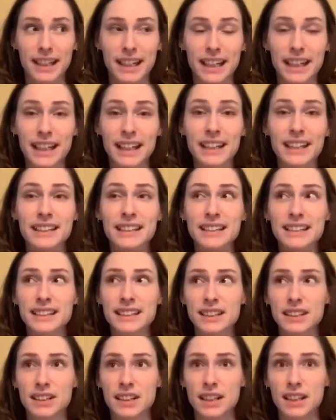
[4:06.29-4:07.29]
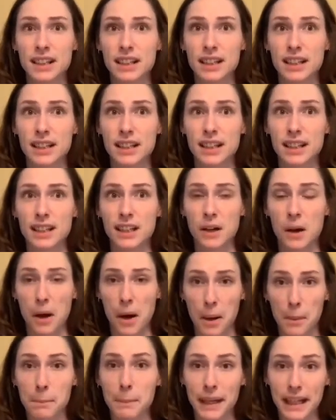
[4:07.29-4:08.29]
It is
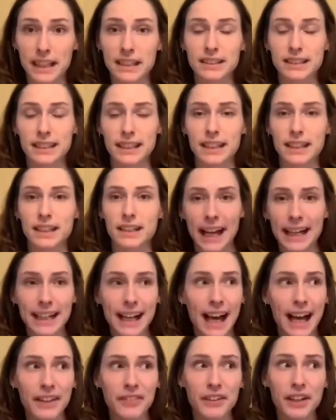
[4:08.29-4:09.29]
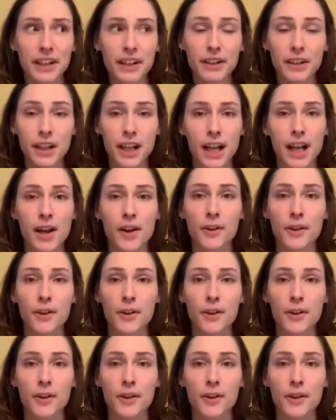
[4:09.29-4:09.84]
amazing. I got there.